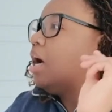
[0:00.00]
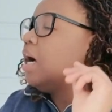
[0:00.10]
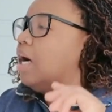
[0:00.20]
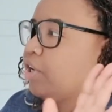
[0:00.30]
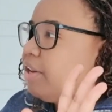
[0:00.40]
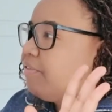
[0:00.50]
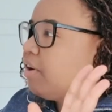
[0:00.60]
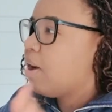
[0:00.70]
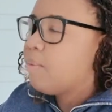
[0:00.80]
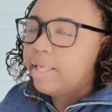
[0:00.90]
I'm trying to
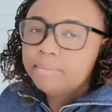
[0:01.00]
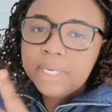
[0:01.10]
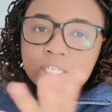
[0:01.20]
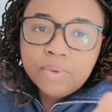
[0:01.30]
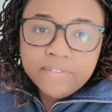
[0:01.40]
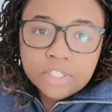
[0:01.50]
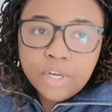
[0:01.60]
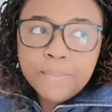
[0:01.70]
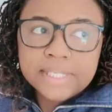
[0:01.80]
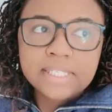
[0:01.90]
figure out when, because we have a
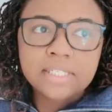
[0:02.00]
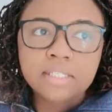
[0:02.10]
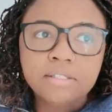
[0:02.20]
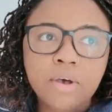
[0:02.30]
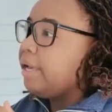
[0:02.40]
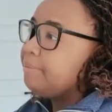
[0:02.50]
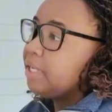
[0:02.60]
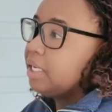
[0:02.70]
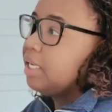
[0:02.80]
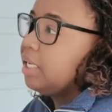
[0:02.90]
snow business. So I am
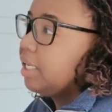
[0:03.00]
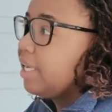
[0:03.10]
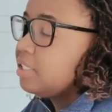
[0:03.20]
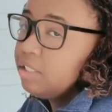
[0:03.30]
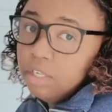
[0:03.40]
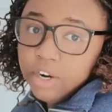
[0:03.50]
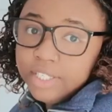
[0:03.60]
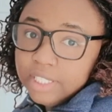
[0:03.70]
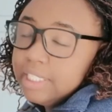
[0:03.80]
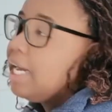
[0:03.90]
gonna get
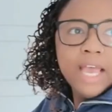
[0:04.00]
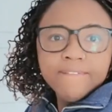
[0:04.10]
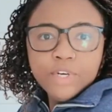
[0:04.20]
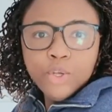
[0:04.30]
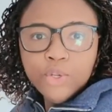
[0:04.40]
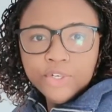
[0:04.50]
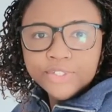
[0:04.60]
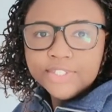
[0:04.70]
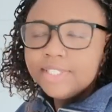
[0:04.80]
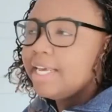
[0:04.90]
started now. I'm gonna have noodles